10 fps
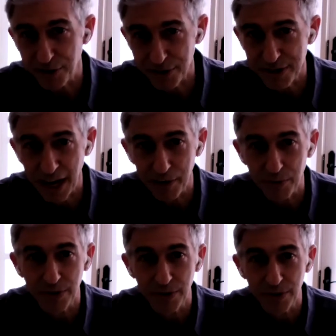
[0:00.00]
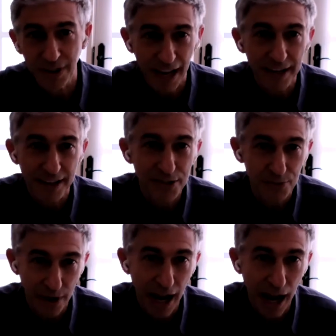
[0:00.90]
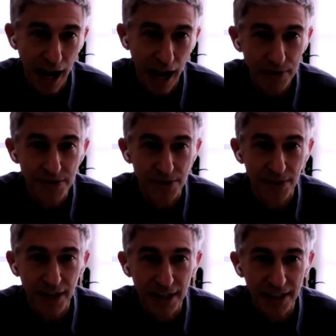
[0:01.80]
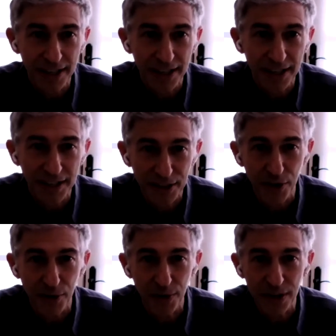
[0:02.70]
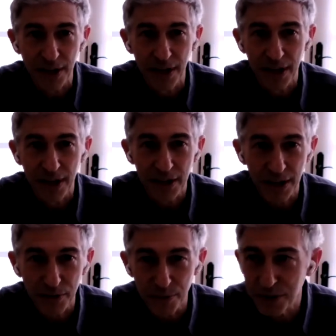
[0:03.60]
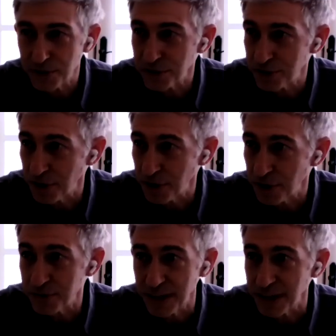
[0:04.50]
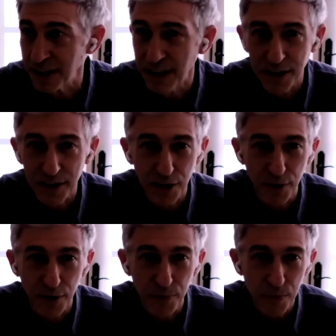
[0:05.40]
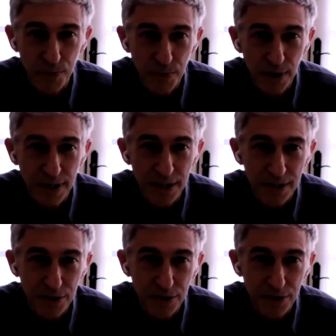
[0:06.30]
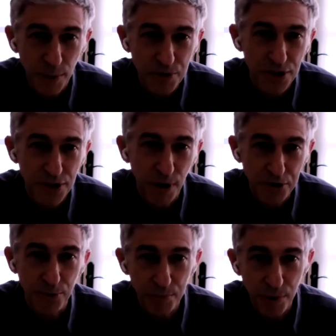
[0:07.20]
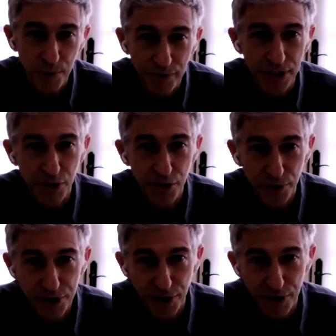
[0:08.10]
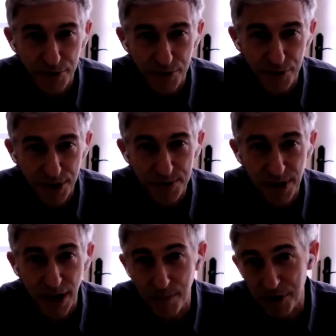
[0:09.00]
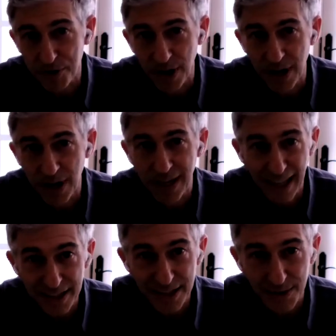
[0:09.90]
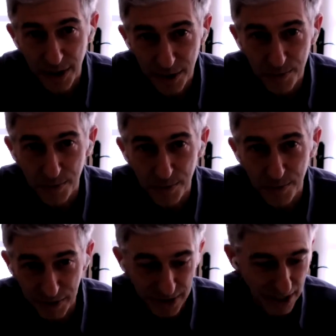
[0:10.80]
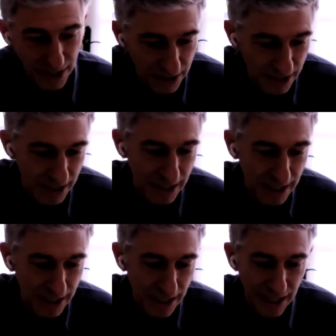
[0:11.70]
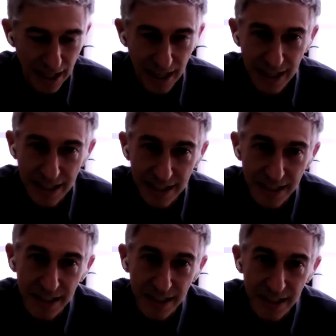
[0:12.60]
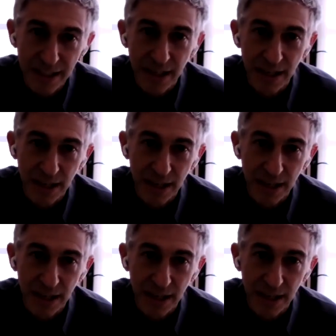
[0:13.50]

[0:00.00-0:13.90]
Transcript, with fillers: it turns out that that is what happens. Uh, you know that uh, the research shows that you know uh, corruption is much more prevalent in authoritarian regimes and much less prevalent in uh, in